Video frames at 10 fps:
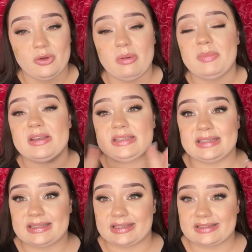Remember to stay
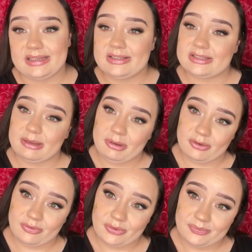sexy, stay
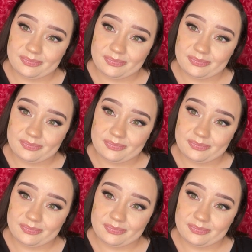beautiful.